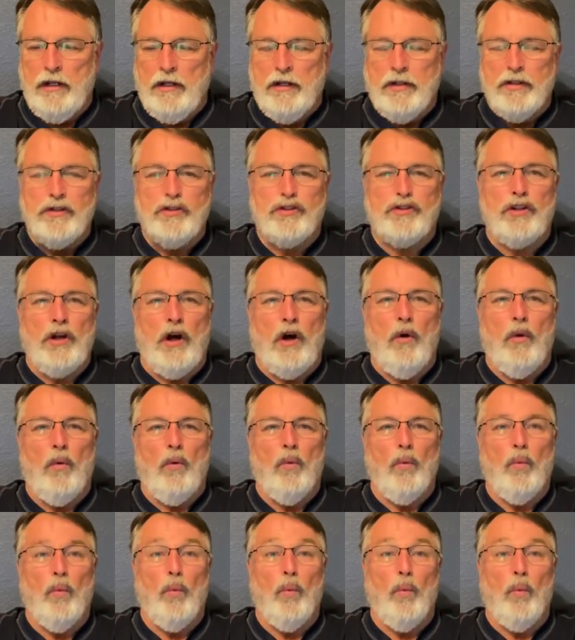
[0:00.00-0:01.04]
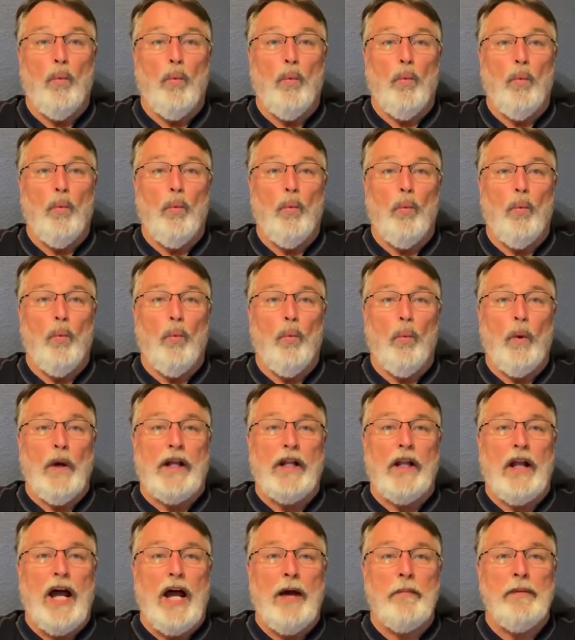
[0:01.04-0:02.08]
So we
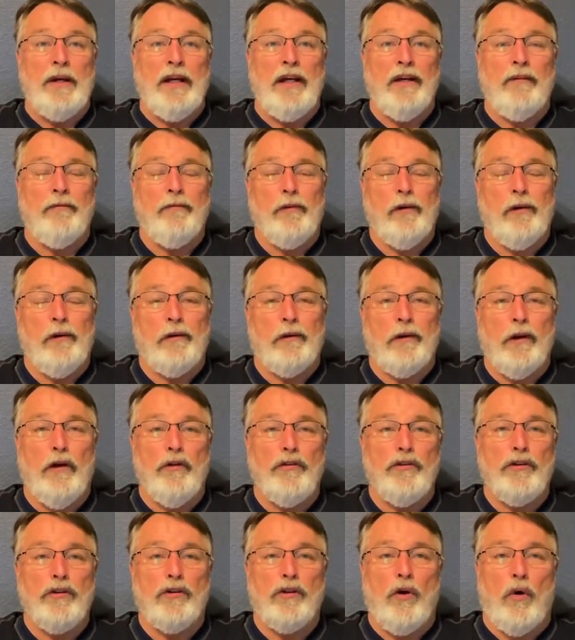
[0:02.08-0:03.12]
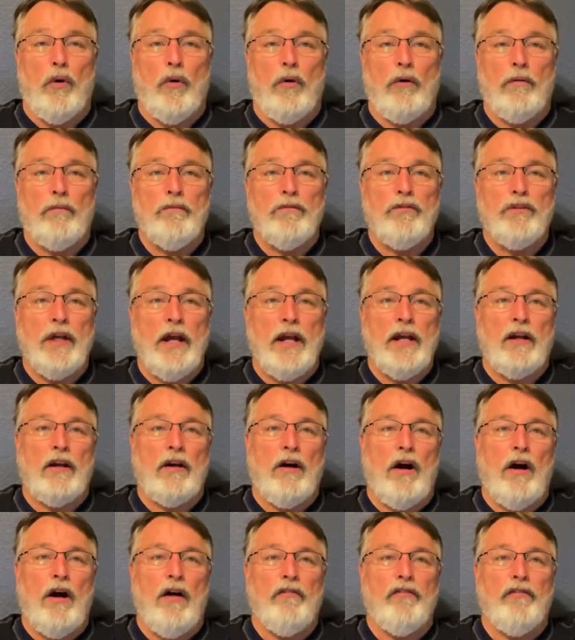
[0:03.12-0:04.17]
climb in, close the door, take
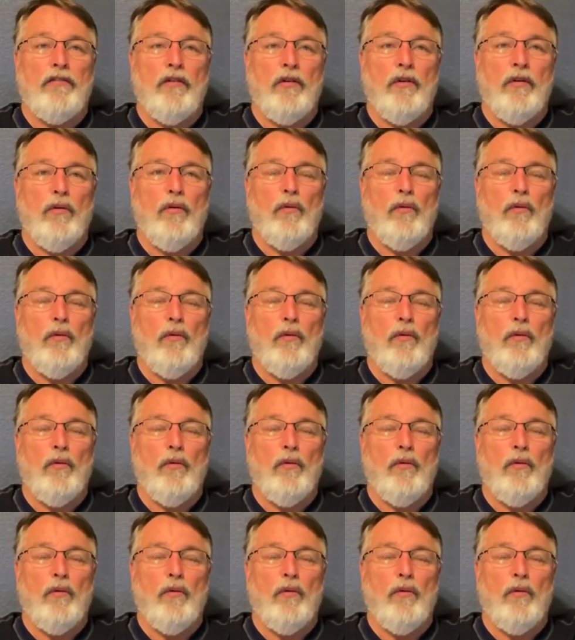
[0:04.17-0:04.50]
off.